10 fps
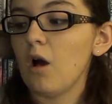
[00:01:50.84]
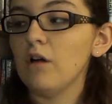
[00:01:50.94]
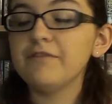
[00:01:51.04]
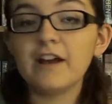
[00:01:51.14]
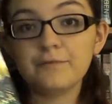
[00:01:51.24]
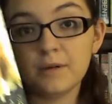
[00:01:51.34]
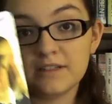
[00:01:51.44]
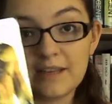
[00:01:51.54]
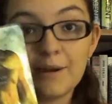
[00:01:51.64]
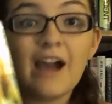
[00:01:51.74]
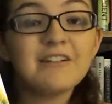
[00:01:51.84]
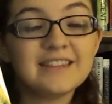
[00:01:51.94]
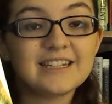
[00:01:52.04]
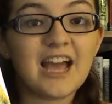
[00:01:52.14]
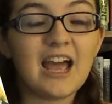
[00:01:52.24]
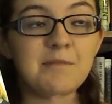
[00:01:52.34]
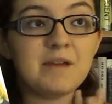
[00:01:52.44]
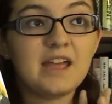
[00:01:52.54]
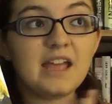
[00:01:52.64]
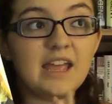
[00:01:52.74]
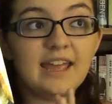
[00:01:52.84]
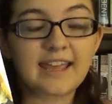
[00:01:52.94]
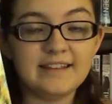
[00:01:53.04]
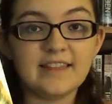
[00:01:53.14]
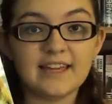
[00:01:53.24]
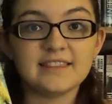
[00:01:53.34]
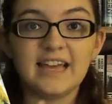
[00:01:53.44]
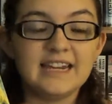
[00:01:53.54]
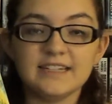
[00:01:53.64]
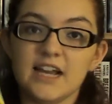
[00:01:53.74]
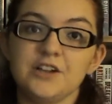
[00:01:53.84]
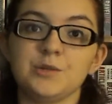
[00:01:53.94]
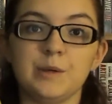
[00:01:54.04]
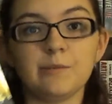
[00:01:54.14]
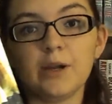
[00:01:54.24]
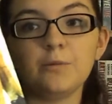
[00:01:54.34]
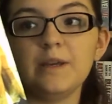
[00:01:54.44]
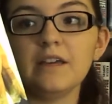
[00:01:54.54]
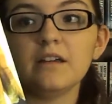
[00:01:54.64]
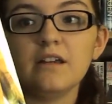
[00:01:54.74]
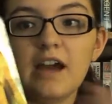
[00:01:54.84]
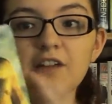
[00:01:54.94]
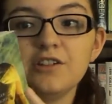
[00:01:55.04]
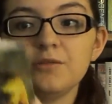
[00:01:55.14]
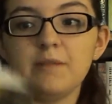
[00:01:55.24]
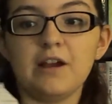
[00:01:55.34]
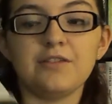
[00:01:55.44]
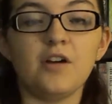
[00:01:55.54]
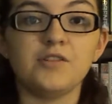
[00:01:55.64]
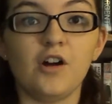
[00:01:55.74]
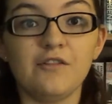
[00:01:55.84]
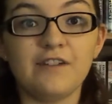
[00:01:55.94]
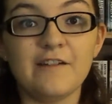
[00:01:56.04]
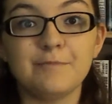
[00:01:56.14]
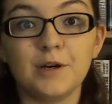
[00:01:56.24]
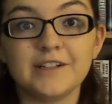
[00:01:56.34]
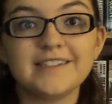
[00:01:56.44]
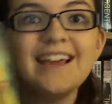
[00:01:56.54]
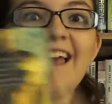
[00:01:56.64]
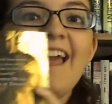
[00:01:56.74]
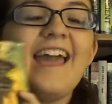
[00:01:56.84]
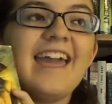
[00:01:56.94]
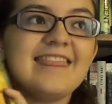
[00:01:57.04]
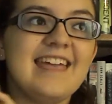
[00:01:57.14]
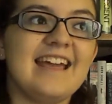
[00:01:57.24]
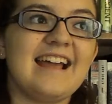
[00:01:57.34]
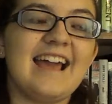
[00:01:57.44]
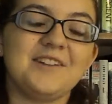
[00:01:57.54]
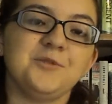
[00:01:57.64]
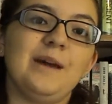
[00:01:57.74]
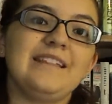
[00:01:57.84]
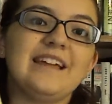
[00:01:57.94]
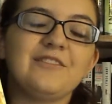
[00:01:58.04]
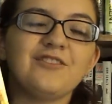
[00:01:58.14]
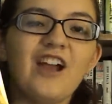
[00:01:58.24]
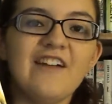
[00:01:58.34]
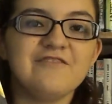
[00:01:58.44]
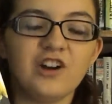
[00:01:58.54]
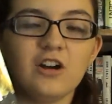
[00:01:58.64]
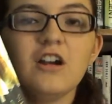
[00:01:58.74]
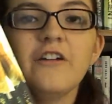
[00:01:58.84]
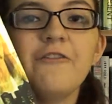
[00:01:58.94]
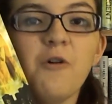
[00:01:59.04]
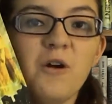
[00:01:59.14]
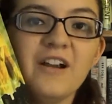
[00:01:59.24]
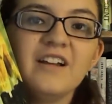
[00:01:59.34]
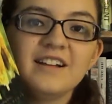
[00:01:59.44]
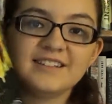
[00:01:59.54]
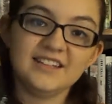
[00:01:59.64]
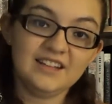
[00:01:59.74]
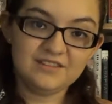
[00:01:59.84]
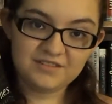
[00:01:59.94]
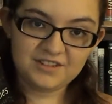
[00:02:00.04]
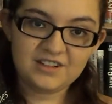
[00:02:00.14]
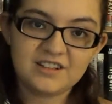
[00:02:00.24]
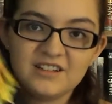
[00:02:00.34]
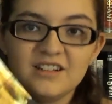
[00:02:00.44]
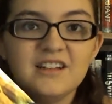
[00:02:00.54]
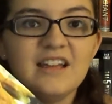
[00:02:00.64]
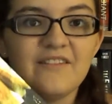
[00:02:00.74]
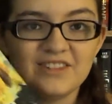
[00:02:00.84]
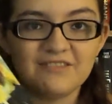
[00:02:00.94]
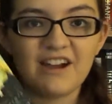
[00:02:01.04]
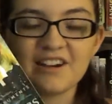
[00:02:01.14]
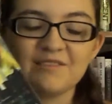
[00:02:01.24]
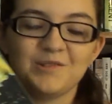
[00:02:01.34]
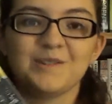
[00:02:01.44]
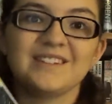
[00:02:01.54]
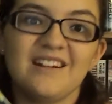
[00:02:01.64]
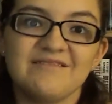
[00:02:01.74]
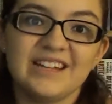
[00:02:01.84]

all 5 books that were out at the time in like that entire spring break week. I just marathoned all 5 books, and then I had to wait like forever for City of Heavenly Fire, which was not